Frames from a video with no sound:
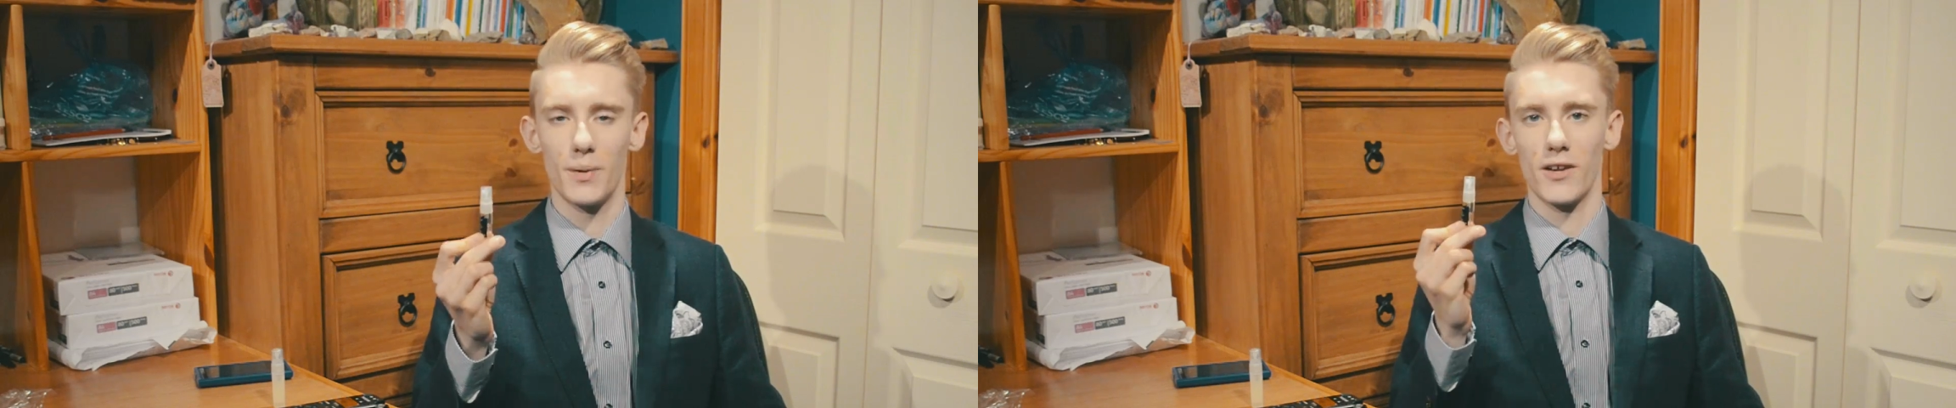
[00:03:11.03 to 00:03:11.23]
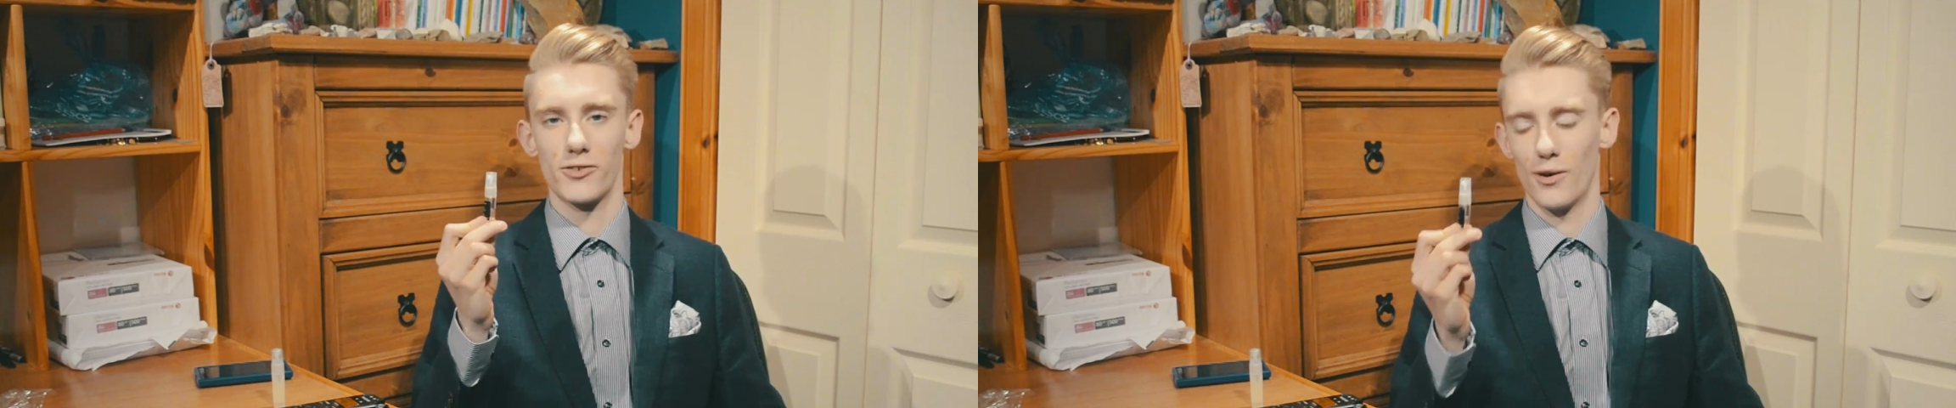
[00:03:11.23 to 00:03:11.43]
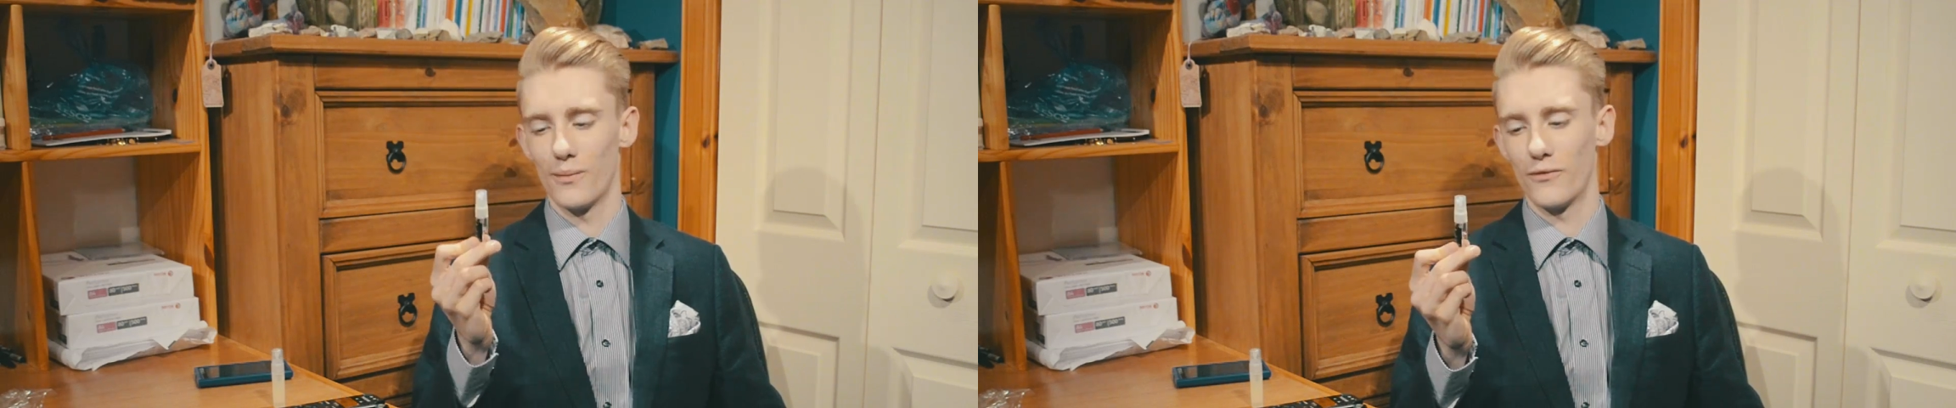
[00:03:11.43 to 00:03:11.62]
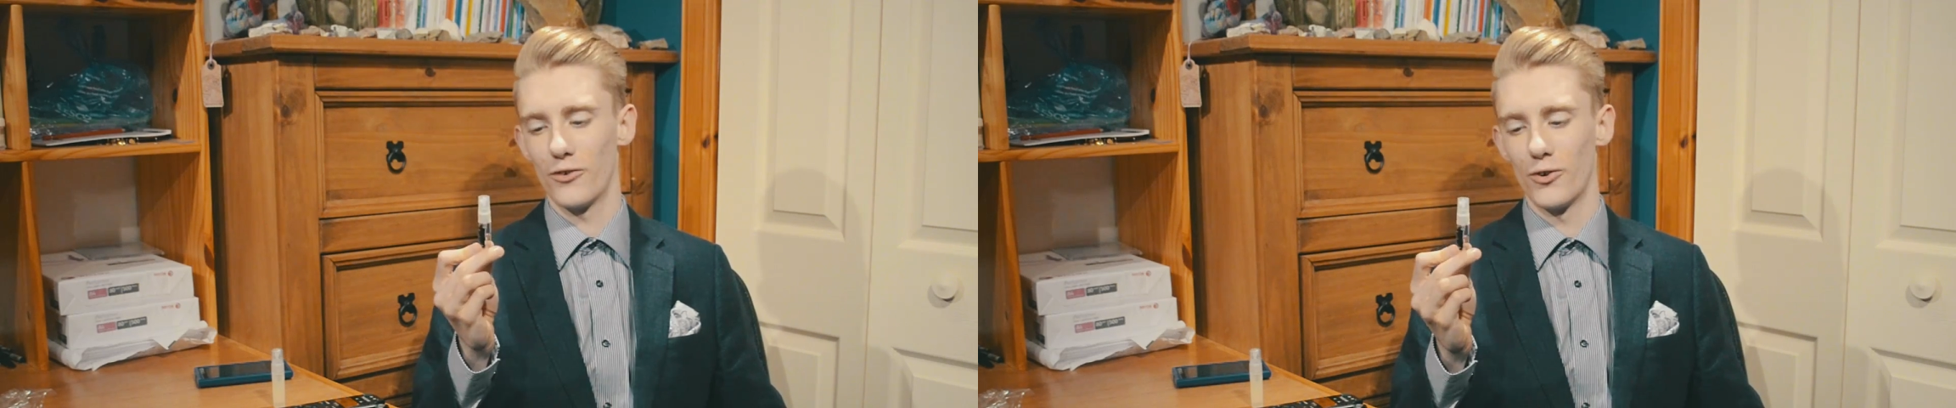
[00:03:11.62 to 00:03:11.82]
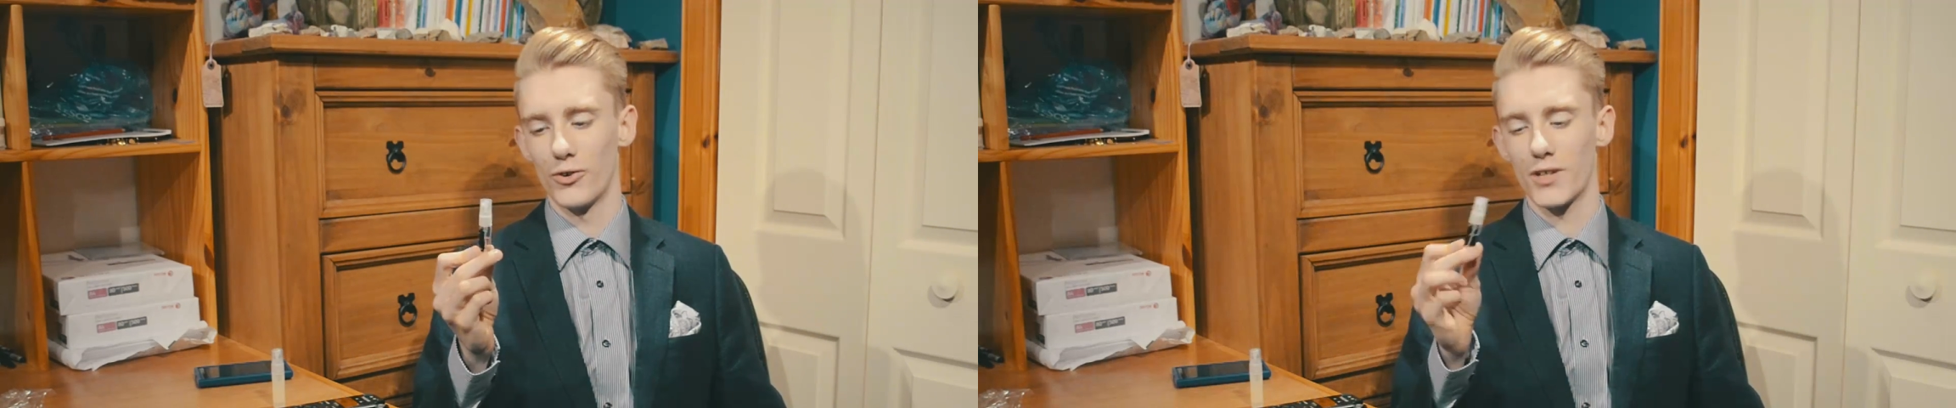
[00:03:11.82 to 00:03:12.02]
by Tom
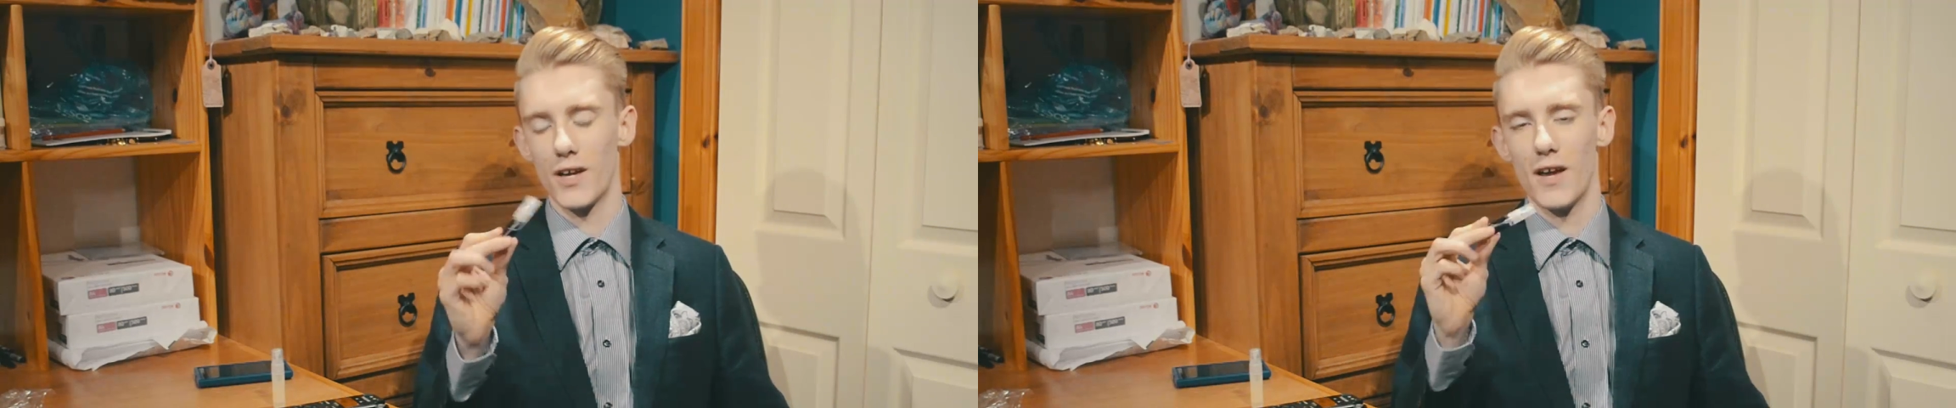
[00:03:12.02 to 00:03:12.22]
Ford.